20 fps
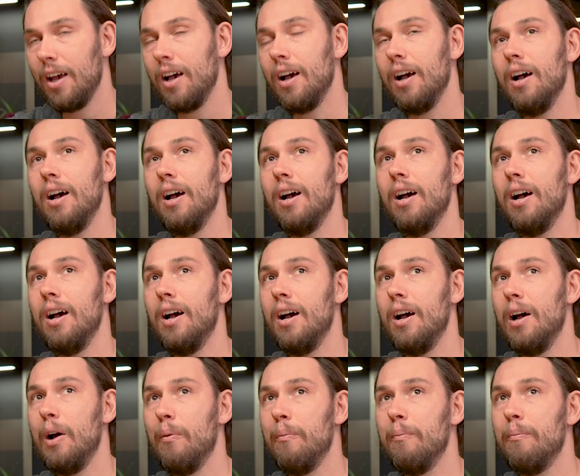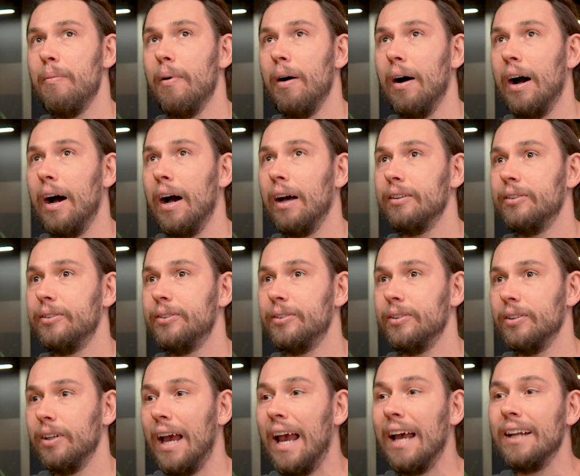But
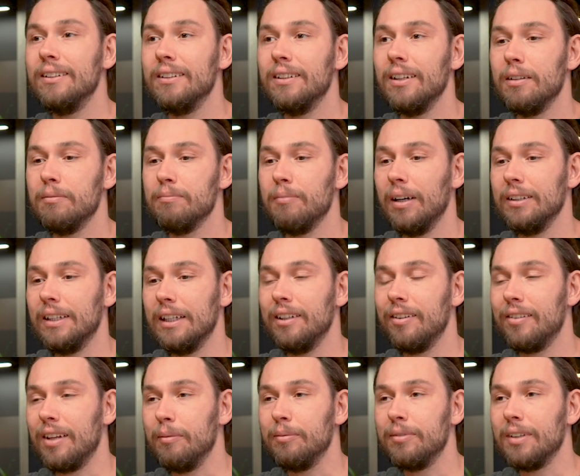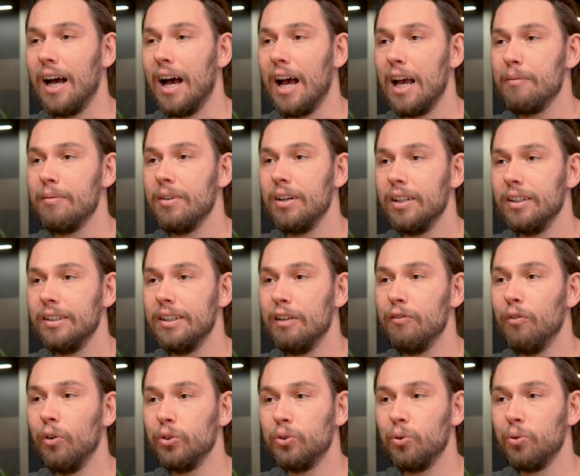at the same time, they
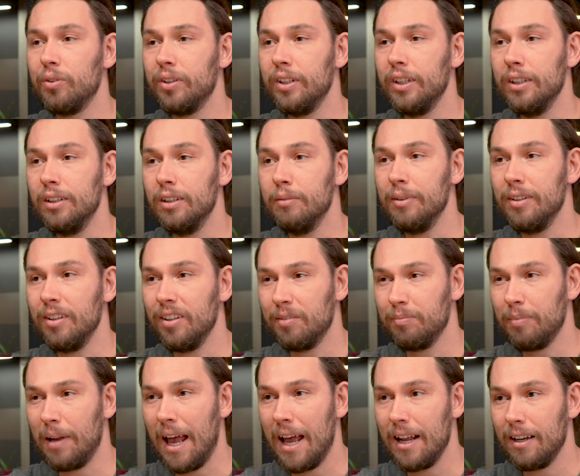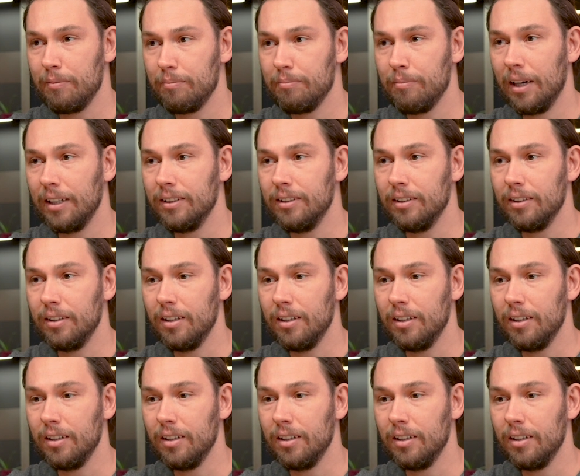want to see the business plan. But